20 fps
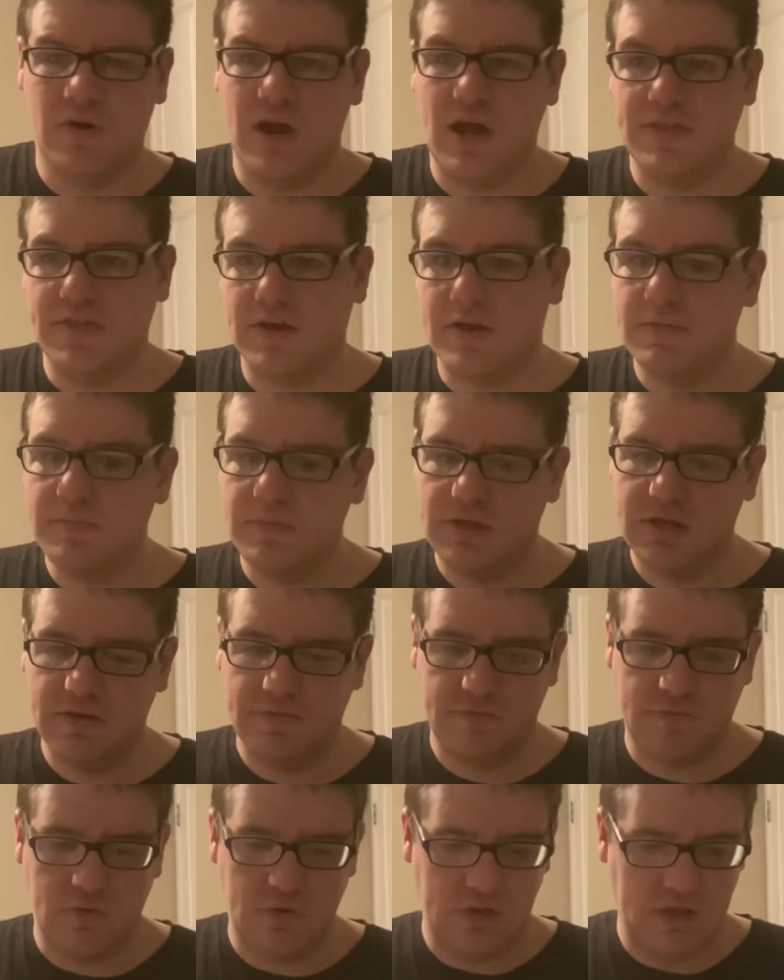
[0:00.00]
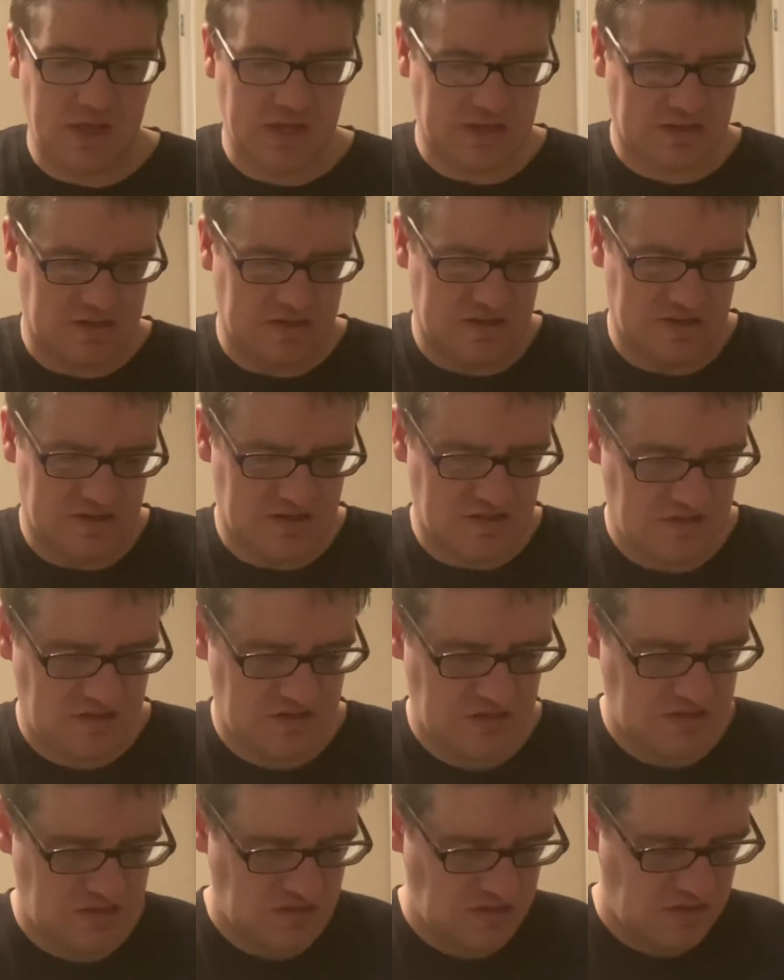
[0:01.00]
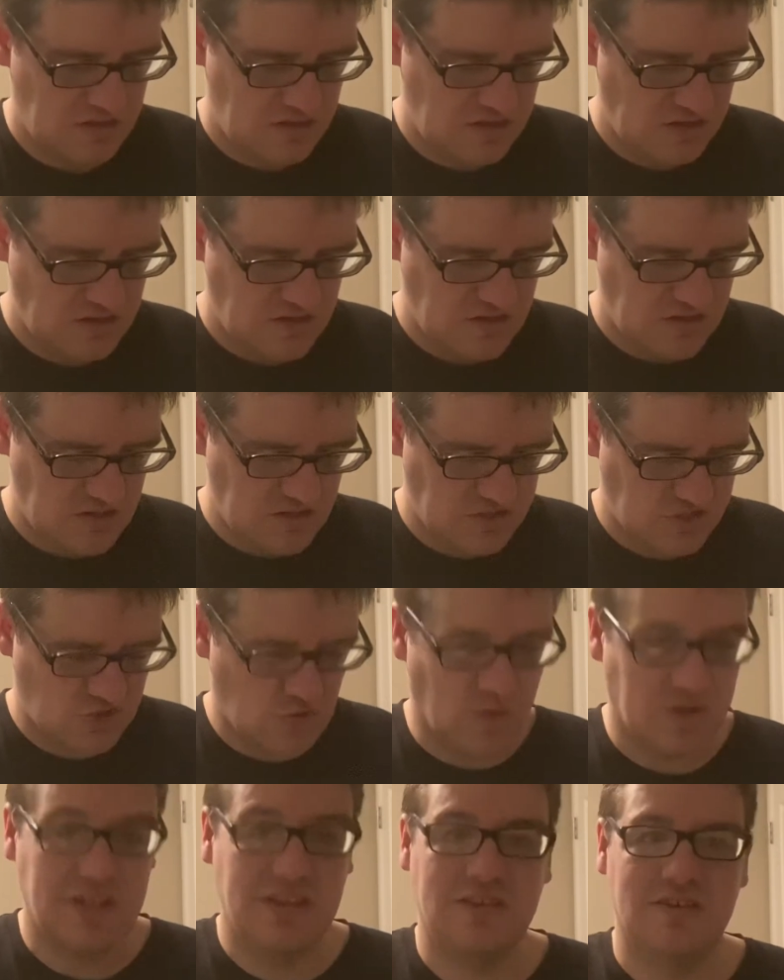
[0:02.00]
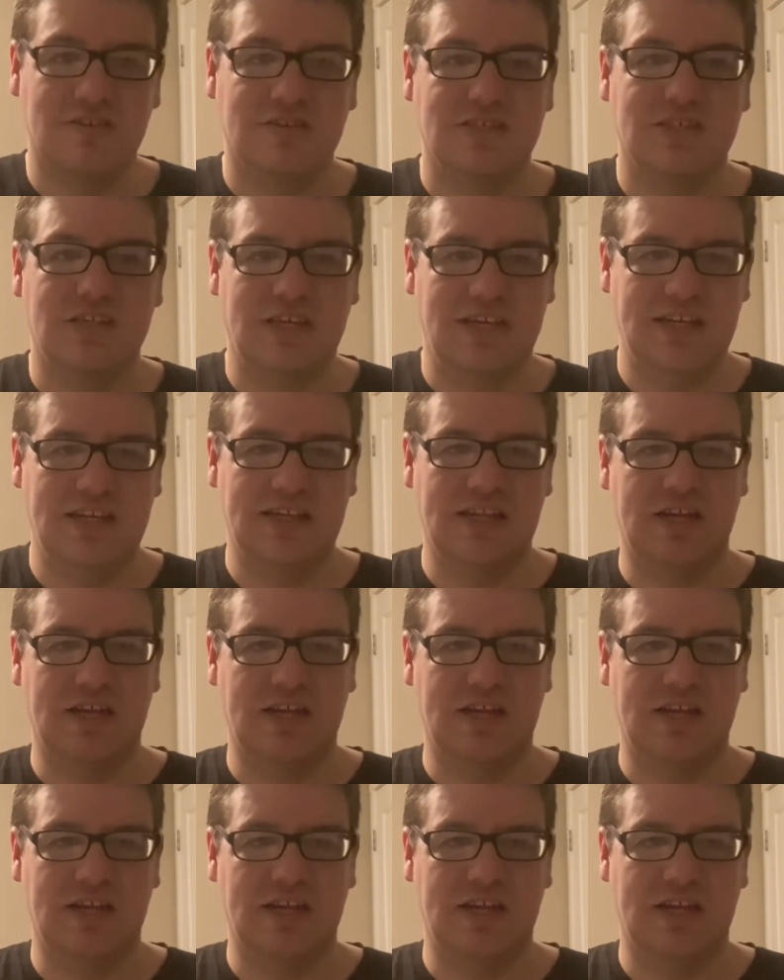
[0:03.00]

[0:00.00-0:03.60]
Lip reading: I think I'm looking for, like, 2013,